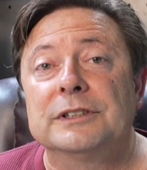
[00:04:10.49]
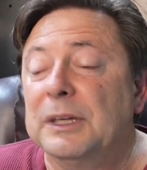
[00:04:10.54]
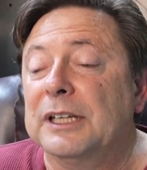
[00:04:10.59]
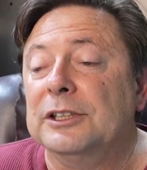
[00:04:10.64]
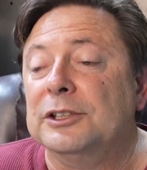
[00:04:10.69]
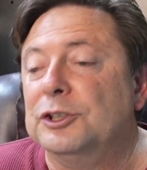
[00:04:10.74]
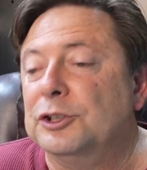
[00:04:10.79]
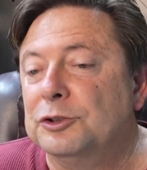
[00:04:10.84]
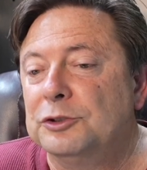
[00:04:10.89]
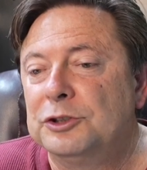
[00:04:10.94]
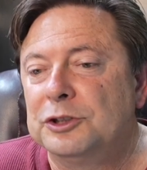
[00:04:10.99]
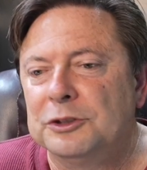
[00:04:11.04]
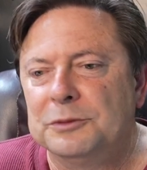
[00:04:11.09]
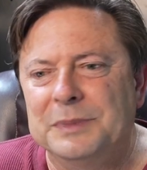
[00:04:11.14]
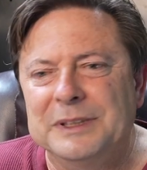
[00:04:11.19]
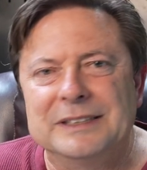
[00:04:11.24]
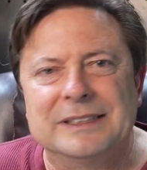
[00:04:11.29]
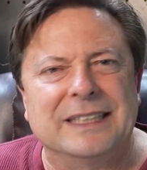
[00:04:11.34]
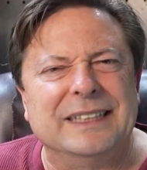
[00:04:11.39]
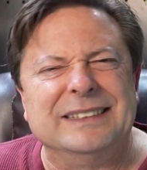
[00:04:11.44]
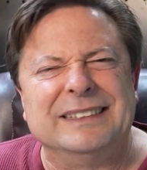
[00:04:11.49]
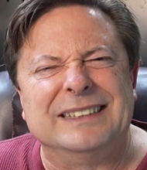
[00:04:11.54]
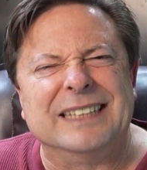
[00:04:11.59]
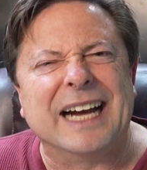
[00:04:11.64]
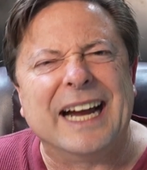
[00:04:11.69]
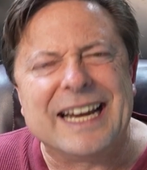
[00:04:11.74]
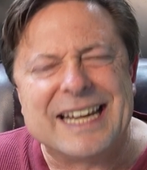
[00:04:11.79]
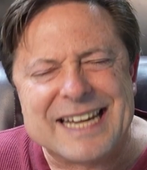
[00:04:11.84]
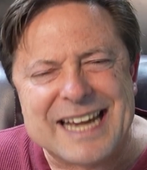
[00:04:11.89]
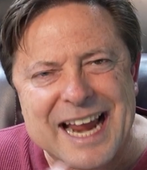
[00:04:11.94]
But YouTube is a
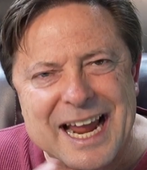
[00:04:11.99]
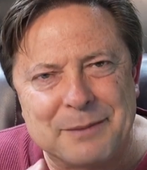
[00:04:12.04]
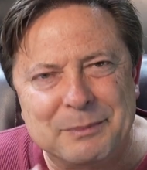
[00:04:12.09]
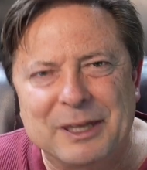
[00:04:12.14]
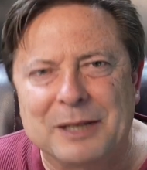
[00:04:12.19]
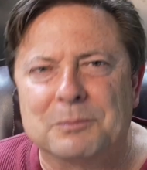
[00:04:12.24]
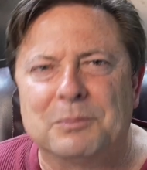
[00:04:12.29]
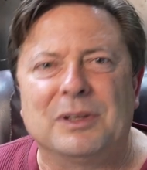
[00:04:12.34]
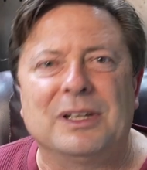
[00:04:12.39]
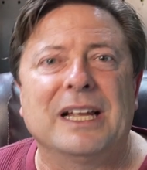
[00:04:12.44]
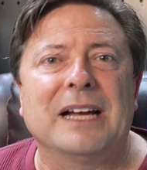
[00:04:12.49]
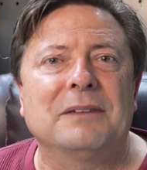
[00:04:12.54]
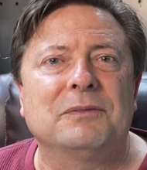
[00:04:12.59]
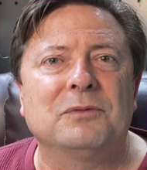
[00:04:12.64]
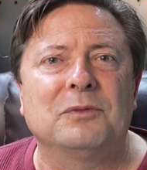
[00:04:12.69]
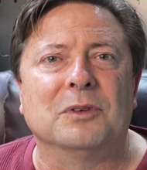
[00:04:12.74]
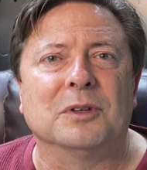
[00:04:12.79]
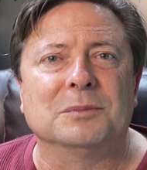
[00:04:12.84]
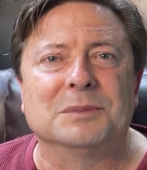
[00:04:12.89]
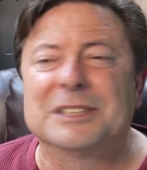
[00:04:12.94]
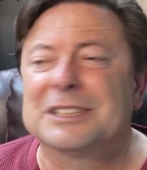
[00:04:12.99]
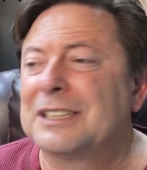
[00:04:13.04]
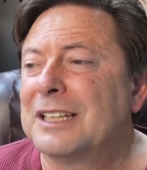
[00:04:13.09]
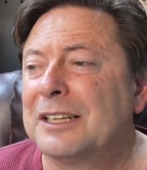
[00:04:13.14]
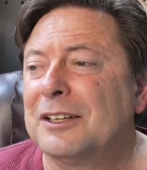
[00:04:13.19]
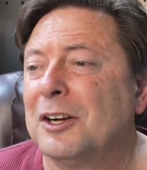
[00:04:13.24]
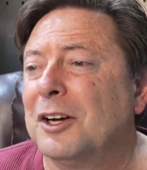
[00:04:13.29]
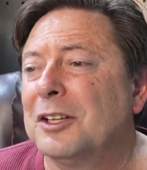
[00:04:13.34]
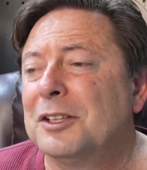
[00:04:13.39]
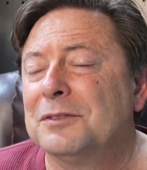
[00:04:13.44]
dynamic platform, just
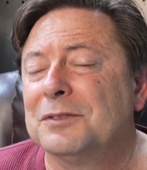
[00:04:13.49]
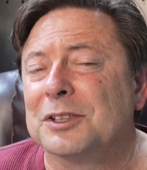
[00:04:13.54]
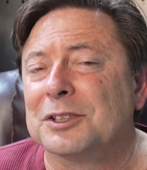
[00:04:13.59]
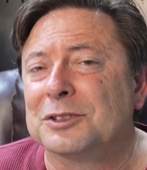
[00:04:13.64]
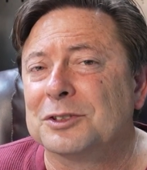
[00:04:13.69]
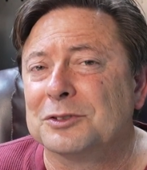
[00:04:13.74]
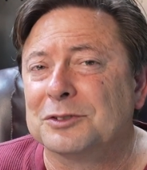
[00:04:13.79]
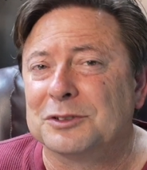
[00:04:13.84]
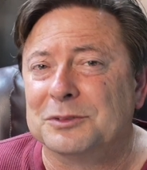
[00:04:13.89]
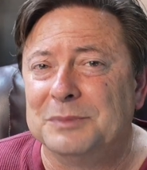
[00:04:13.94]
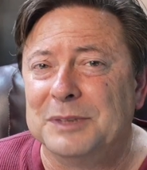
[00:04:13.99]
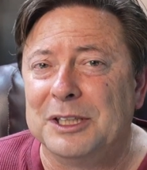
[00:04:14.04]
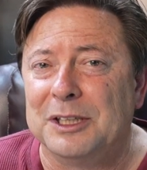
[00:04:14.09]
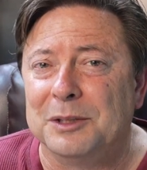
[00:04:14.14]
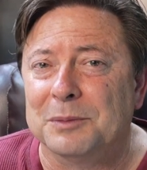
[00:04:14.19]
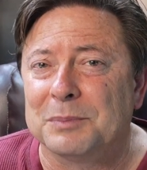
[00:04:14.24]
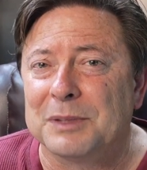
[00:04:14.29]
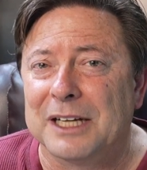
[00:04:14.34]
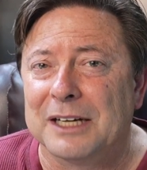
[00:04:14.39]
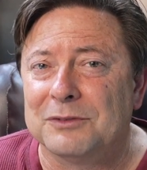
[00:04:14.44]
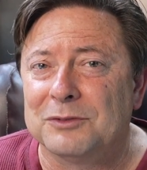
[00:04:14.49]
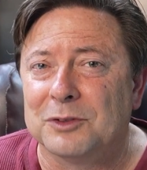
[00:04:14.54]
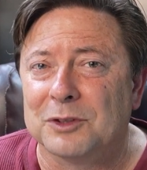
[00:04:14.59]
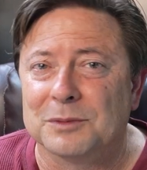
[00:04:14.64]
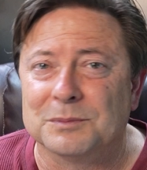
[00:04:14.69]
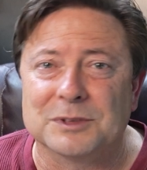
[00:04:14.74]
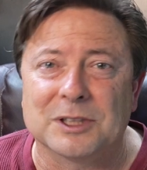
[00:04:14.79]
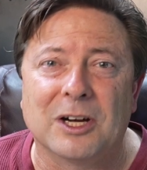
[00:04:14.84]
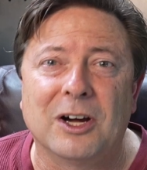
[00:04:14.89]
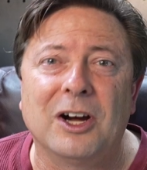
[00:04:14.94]
like all of our social media
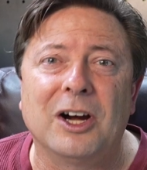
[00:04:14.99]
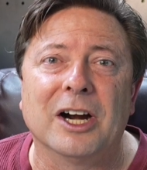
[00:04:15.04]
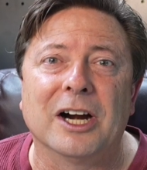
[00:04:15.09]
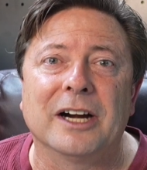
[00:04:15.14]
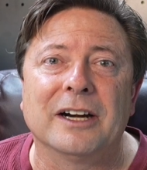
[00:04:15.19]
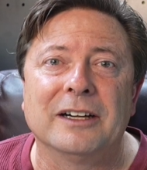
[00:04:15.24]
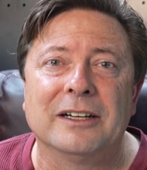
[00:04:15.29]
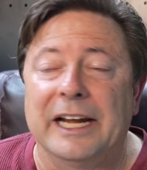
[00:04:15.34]
platforms are.